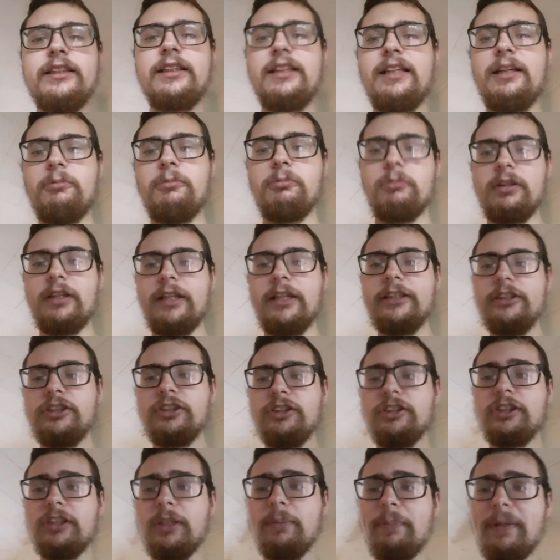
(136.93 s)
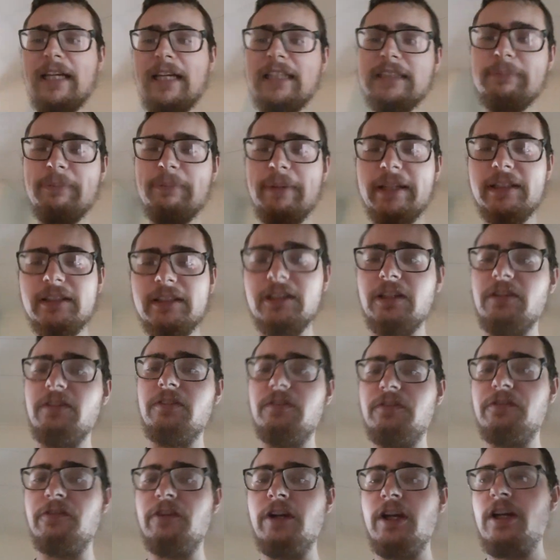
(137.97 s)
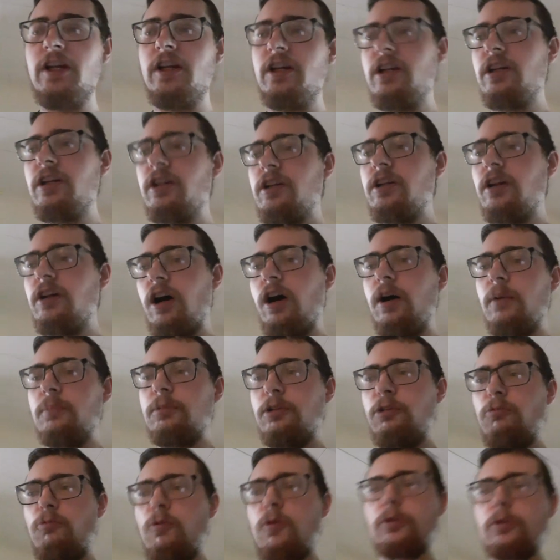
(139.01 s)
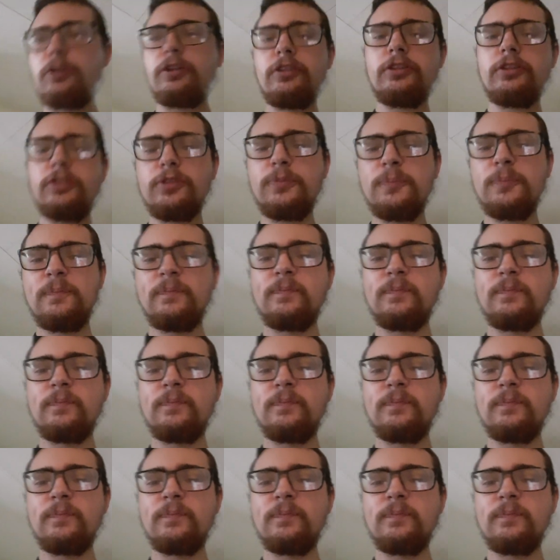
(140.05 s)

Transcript: the relationship aspect of um, the Warrens.